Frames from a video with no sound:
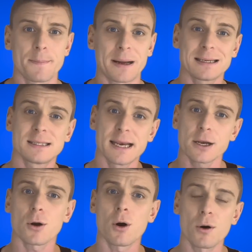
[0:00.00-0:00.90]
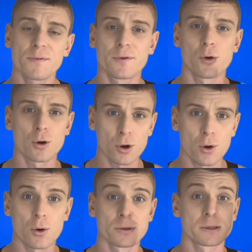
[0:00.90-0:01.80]
But tick off your
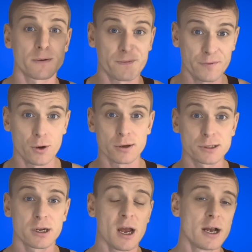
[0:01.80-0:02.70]
goals first.